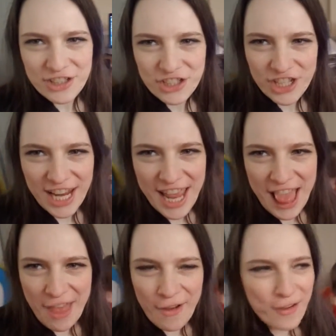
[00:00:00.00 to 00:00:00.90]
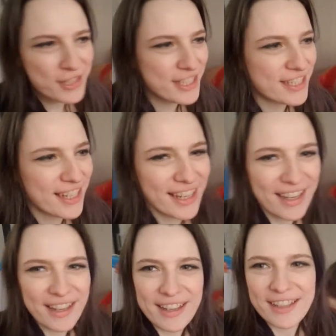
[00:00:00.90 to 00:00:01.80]
ShayLoss
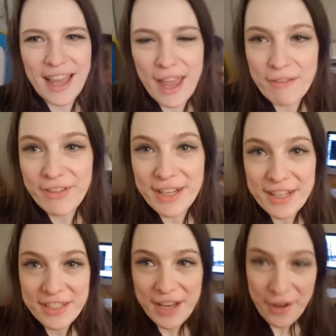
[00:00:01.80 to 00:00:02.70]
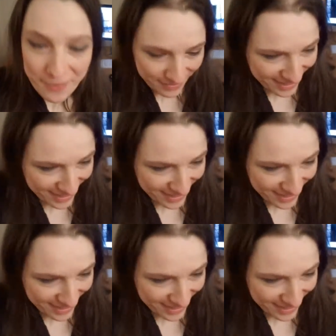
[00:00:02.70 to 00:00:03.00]
uh, fitness now.